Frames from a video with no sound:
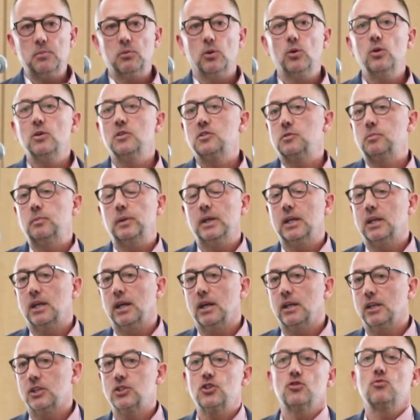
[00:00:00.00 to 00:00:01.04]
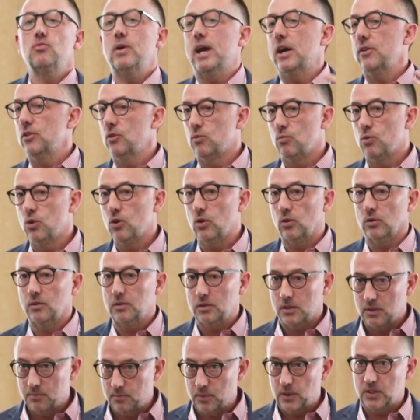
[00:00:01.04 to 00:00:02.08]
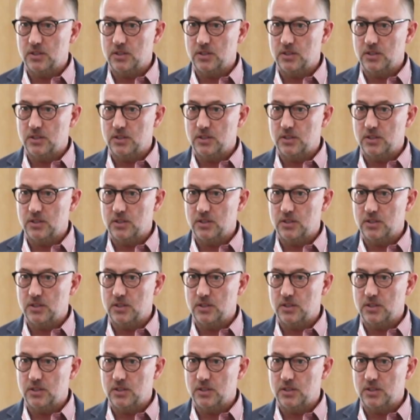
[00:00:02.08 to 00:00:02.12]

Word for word: people who speak English around the world